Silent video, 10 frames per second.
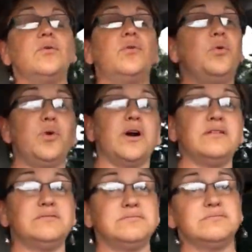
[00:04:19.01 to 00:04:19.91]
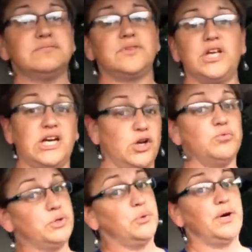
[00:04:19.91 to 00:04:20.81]
or you
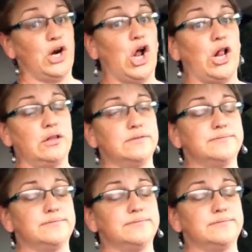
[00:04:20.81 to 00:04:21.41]
don't do it at all.